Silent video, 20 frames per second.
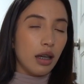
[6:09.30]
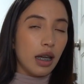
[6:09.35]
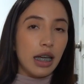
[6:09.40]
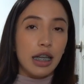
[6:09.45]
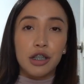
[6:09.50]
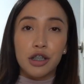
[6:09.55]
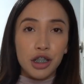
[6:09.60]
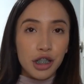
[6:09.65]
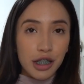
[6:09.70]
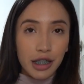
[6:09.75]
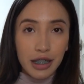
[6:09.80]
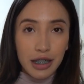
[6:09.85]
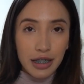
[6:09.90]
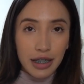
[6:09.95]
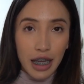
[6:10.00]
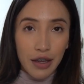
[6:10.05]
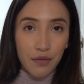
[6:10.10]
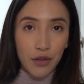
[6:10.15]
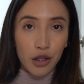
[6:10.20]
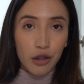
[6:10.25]
it's just gonna
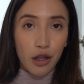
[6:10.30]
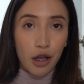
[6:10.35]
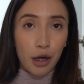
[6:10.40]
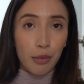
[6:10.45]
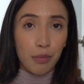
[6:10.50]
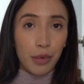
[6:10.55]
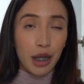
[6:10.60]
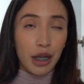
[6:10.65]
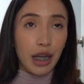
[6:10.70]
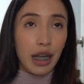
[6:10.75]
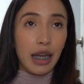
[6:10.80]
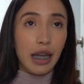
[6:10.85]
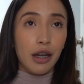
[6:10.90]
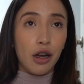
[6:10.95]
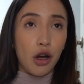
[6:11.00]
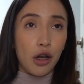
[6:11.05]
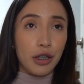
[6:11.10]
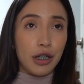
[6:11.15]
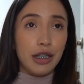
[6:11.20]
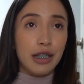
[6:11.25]
save you a lot of money, and
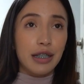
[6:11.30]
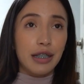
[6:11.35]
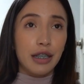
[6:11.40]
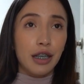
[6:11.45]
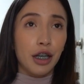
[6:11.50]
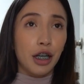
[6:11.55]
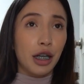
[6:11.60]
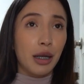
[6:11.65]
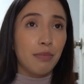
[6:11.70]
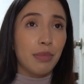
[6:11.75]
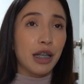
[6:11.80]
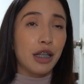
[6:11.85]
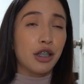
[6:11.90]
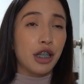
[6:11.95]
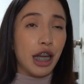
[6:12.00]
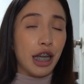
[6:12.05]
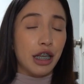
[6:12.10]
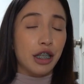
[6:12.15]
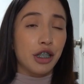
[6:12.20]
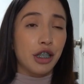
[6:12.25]
honestly, you're gonna be
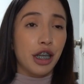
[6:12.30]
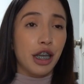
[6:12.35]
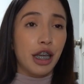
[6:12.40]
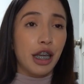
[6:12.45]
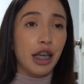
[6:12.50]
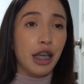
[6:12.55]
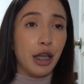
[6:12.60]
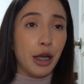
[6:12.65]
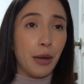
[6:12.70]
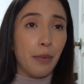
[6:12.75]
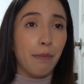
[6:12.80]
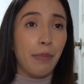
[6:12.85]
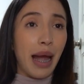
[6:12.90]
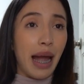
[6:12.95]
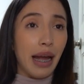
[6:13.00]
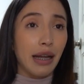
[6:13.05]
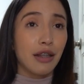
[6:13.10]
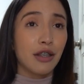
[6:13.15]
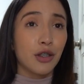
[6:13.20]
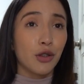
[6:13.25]
changing your
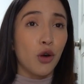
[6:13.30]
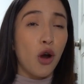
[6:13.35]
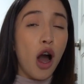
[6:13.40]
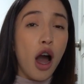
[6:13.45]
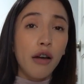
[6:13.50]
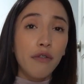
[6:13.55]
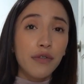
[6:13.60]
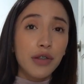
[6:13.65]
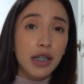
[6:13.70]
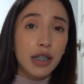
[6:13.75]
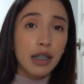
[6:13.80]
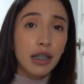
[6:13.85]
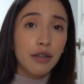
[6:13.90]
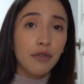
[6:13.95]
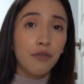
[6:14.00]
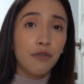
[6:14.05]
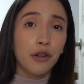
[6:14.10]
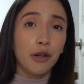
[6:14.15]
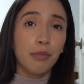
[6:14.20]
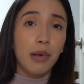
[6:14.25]
pad so often
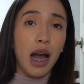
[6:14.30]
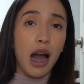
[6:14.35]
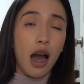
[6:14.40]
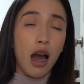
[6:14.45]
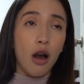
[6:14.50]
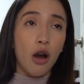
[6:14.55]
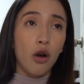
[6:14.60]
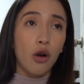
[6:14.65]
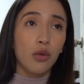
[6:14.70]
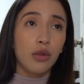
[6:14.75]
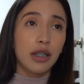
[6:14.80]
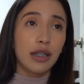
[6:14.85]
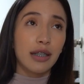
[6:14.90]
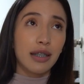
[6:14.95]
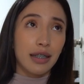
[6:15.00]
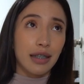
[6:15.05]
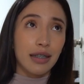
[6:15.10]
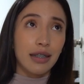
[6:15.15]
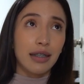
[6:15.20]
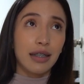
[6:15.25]
from how
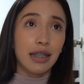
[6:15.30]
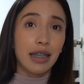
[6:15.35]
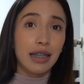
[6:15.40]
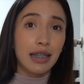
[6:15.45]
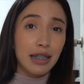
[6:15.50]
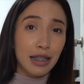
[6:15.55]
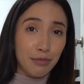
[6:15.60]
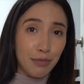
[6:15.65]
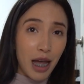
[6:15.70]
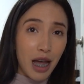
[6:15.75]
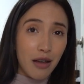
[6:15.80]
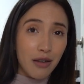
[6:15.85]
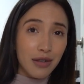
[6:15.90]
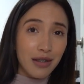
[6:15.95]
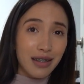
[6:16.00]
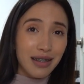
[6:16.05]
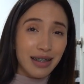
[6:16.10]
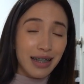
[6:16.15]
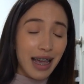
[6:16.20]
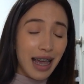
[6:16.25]
disgusting it
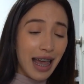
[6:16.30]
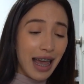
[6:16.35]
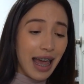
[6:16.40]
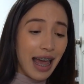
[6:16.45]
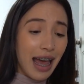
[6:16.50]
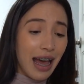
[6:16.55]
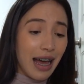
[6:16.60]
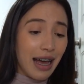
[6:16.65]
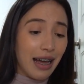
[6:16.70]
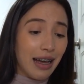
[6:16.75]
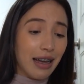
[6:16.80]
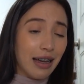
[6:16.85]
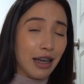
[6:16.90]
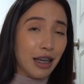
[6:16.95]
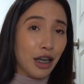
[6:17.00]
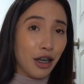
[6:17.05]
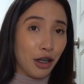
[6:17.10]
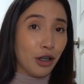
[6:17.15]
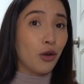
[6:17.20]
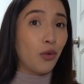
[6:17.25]
smells.
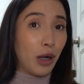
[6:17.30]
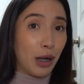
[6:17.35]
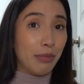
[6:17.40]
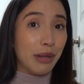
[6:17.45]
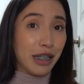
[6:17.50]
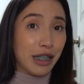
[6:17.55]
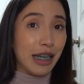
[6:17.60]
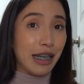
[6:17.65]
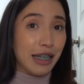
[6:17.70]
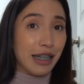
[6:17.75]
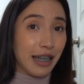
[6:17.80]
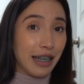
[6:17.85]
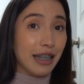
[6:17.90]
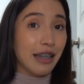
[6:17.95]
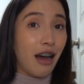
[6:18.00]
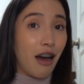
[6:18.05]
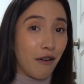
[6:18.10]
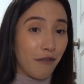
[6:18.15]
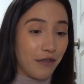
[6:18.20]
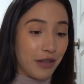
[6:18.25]
You're gonna wanna be changing it
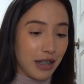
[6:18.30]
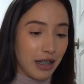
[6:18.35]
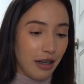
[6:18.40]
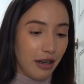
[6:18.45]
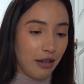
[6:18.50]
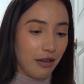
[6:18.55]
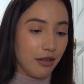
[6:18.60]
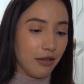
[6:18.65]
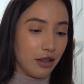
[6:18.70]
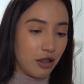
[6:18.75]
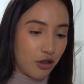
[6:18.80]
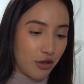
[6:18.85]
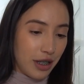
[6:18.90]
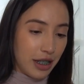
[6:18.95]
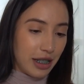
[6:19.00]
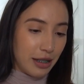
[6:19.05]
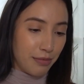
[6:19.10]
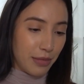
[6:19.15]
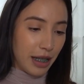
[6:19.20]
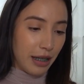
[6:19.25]
often, girl,
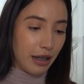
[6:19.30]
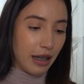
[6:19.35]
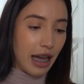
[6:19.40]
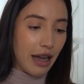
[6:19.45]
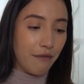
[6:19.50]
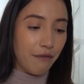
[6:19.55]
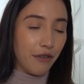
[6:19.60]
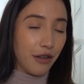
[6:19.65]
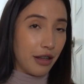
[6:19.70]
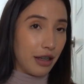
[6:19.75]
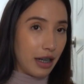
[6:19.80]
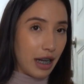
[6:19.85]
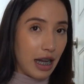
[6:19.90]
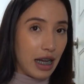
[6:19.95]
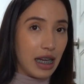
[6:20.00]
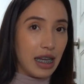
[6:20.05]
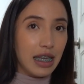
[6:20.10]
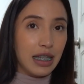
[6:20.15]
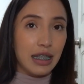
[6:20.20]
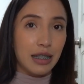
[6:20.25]
trust me. And for the
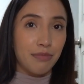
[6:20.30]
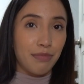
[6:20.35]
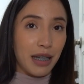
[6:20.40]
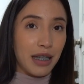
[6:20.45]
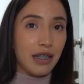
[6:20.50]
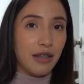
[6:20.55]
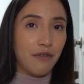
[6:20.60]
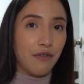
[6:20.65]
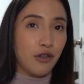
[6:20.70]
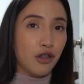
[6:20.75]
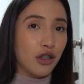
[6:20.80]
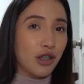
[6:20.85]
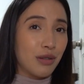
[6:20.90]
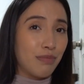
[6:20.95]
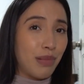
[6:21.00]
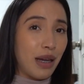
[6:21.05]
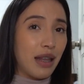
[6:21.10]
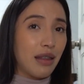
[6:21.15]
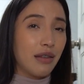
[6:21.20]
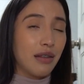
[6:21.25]
night, it's best if you just
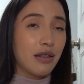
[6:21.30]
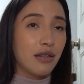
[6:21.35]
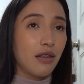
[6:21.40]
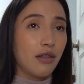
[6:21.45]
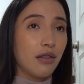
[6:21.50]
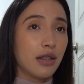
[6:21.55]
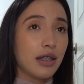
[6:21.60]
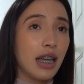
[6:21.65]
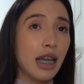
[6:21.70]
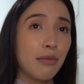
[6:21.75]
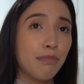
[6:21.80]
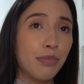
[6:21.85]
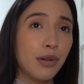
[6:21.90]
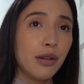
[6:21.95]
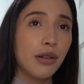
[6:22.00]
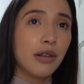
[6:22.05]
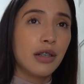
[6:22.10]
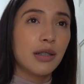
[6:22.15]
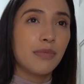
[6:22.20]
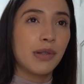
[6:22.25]
buy the adult
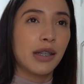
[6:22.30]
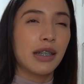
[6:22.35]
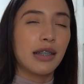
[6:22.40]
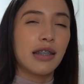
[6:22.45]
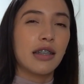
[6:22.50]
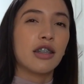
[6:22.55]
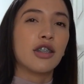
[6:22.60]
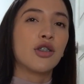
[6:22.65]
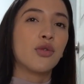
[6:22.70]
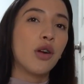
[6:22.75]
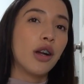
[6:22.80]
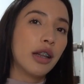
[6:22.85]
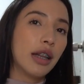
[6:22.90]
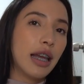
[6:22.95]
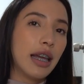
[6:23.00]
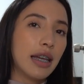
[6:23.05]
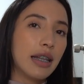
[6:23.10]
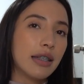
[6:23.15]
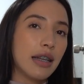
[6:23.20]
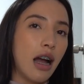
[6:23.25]
diapers, because since you are
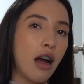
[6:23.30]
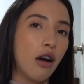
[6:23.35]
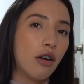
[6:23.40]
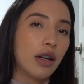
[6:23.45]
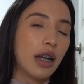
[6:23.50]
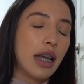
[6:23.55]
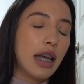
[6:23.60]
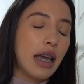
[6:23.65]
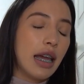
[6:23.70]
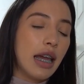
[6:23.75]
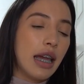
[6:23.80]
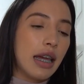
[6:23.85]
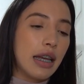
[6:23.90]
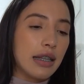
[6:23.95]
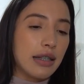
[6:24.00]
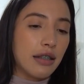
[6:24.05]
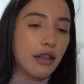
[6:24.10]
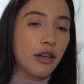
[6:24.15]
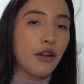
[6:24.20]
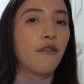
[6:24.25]
laying down, it is
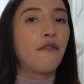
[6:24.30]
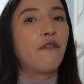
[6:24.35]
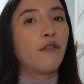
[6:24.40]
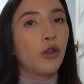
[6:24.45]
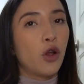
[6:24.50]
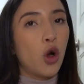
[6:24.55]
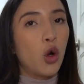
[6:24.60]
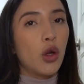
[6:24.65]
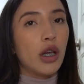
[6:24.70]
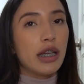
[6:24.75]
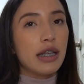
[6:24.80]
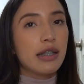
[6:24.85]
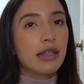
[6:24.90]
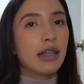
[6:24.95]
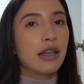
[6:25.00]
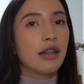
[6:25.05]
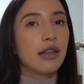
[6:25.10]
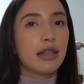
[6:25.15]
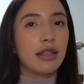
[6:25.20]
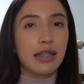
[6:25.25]
gonna flow
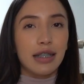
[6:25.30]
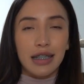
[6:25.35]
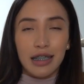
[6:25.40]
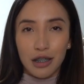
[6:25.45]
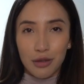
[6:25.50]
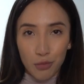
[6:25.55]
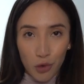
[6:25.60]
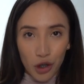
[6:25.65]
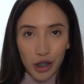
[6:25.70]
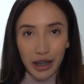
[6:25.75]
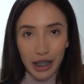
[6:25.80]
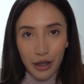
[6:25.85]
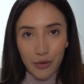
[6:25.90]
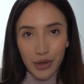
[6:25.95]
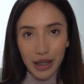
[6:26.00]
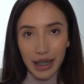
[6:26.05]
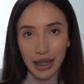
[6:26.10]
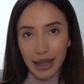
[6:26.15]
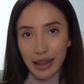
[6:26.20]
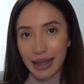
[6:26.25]
easier since it's more
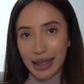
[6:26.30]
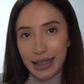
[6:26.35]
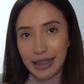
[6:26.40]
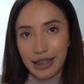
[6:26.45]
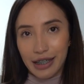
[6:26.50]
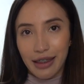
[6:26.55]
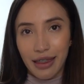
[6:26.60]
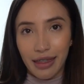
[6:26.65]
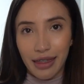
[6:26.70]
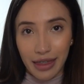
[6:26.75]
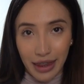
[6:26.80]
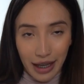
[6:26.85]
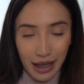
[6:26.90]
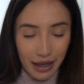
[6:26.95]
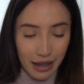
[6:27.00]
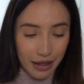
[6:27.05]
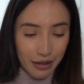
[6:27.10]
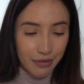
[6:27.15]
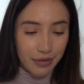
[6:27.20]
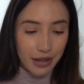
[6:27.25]
liquidy than thick
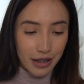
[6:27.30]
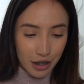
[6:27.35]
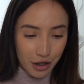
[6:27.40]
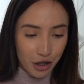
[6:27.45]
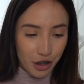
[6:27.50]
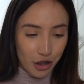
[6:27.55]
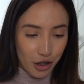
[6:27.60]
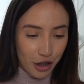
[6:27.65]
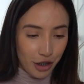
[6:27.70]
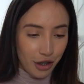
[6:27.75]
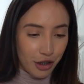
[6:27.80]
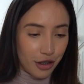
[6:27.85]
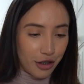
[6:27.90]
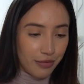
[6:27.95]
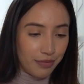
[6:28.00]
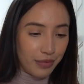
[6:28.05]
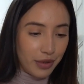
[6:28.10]
discharge.